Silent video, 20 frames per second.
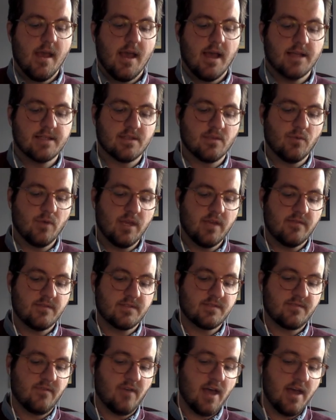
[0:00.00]
As the
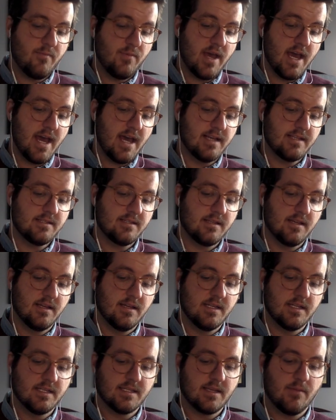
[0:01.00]
weeks fly past
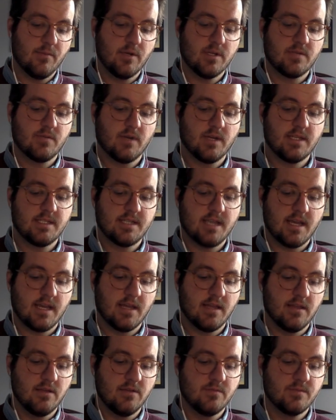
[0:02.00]
and December
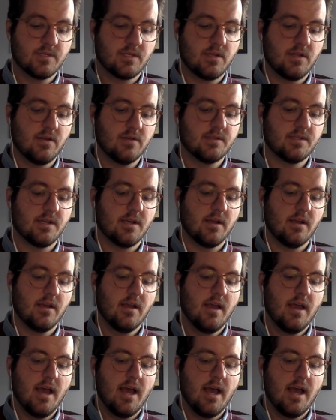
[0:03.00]
22nd looms closer,